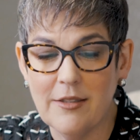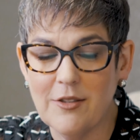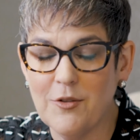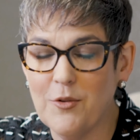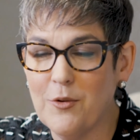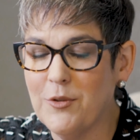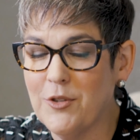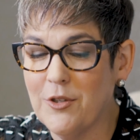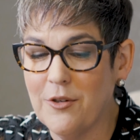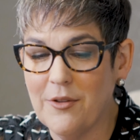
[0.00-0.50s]

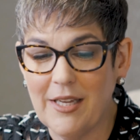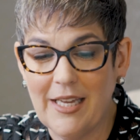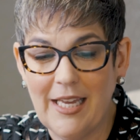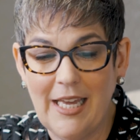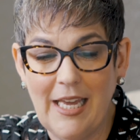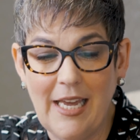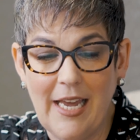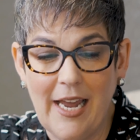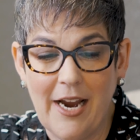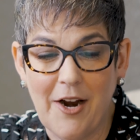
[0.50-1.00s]
So those are
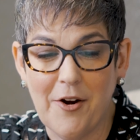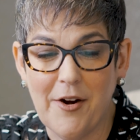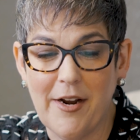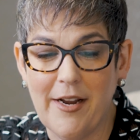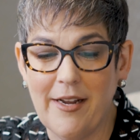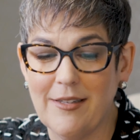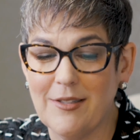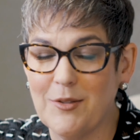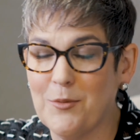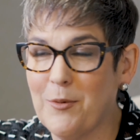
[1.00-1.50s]
the key
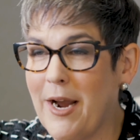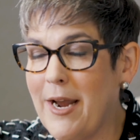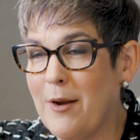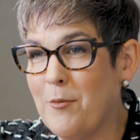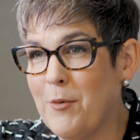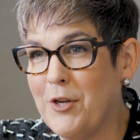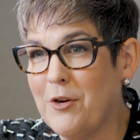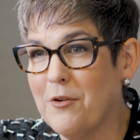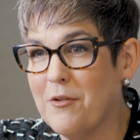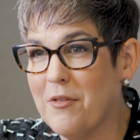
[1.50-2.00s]
areas,
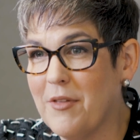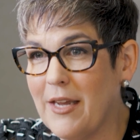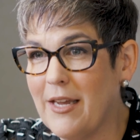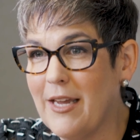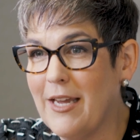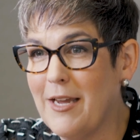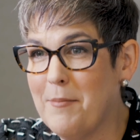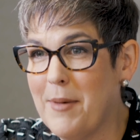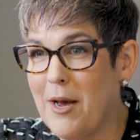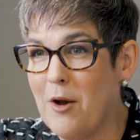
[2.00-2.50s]
right, when you're
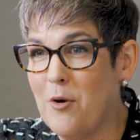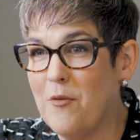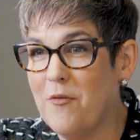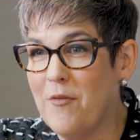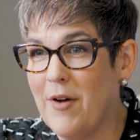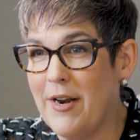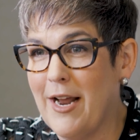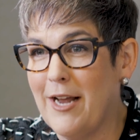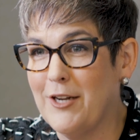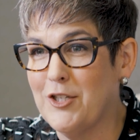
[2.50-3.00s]
thinking
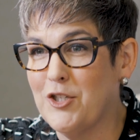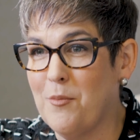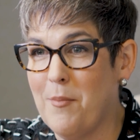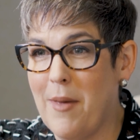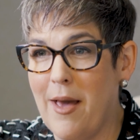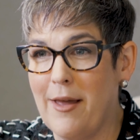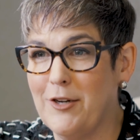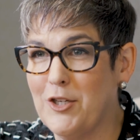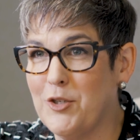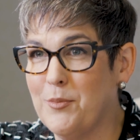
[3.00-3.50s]
about
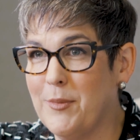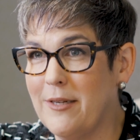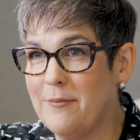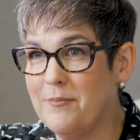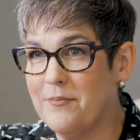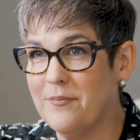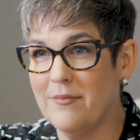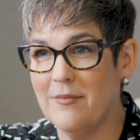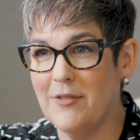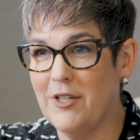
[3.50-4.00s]
financial
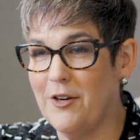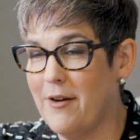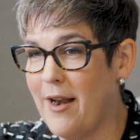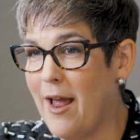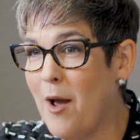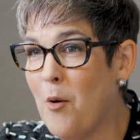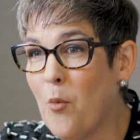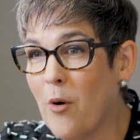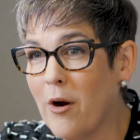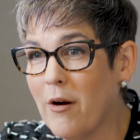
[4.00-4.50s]
management.
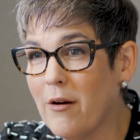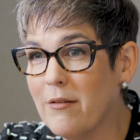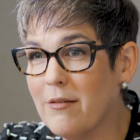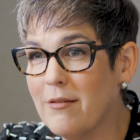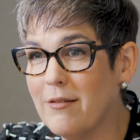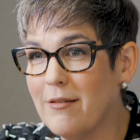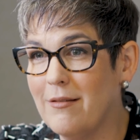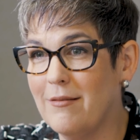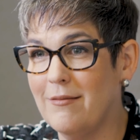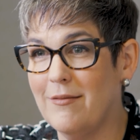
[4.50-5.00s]
Your net
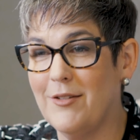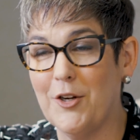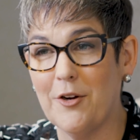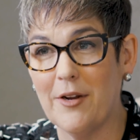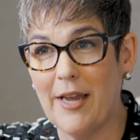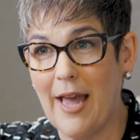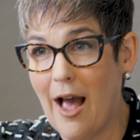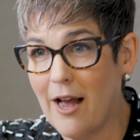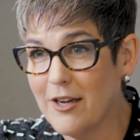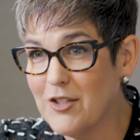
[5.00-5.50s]
worth,
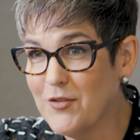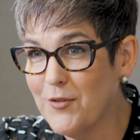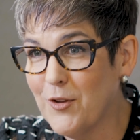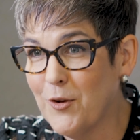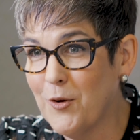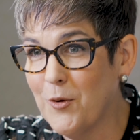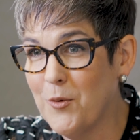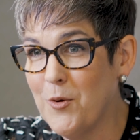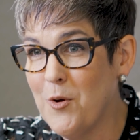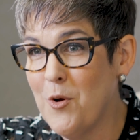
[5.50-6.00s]
your cash
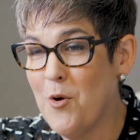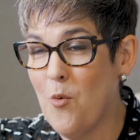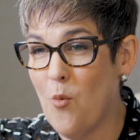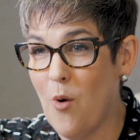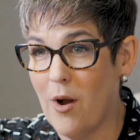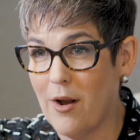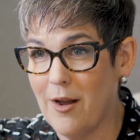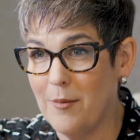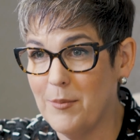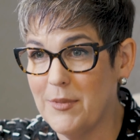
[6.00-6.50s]
flow,
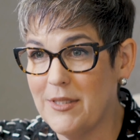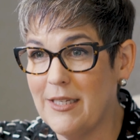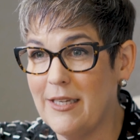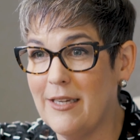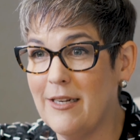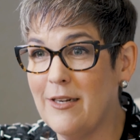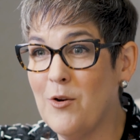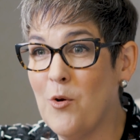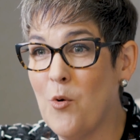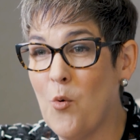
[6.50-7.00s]
what
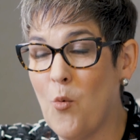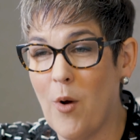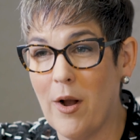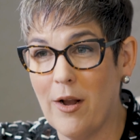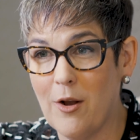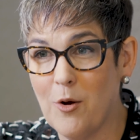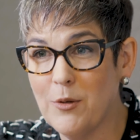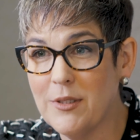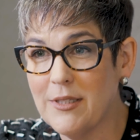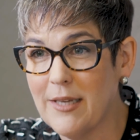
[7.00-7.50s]
comes in,
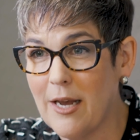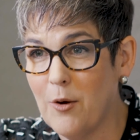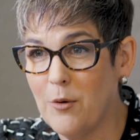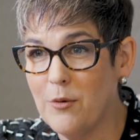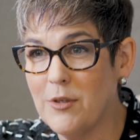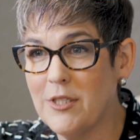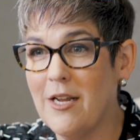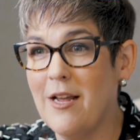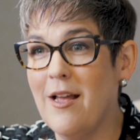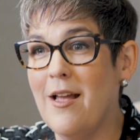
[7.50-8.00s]
what goes
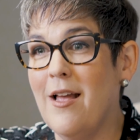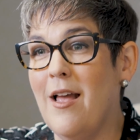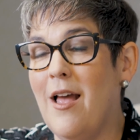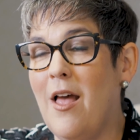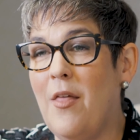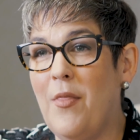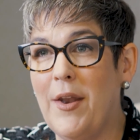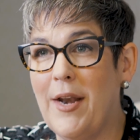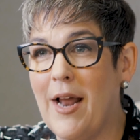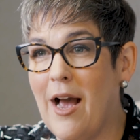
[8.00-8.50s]
out,
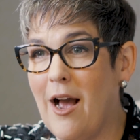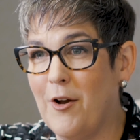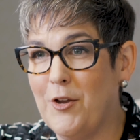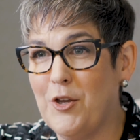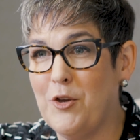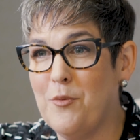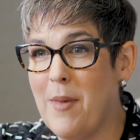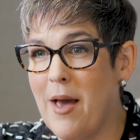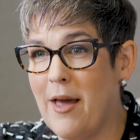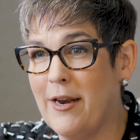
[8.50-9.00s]
and then
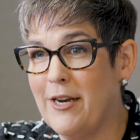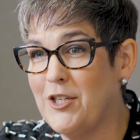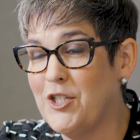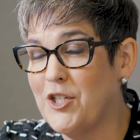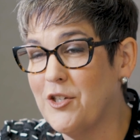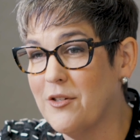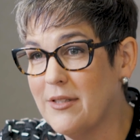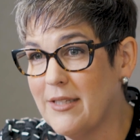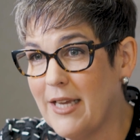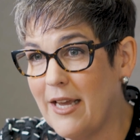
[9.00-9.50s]
how you
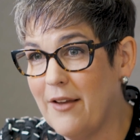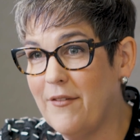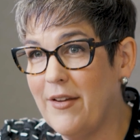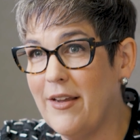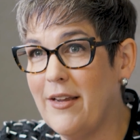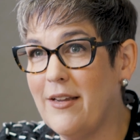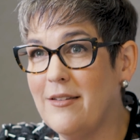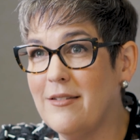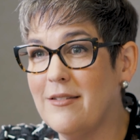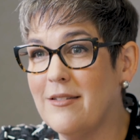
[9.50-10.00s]
manage your
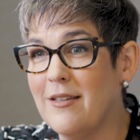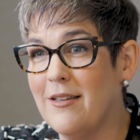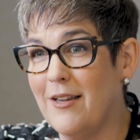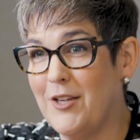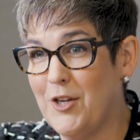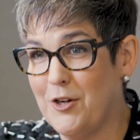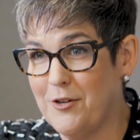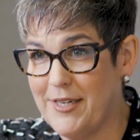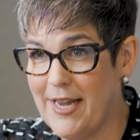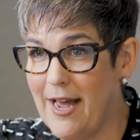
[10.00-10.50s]
savings,
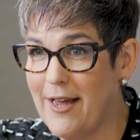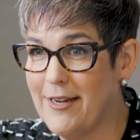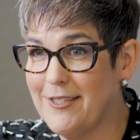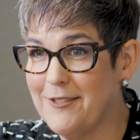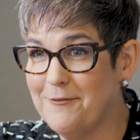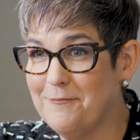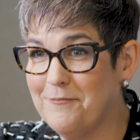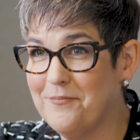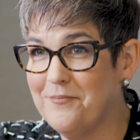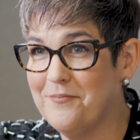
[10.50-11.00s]
your
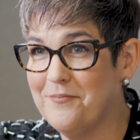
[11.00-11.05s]
debt.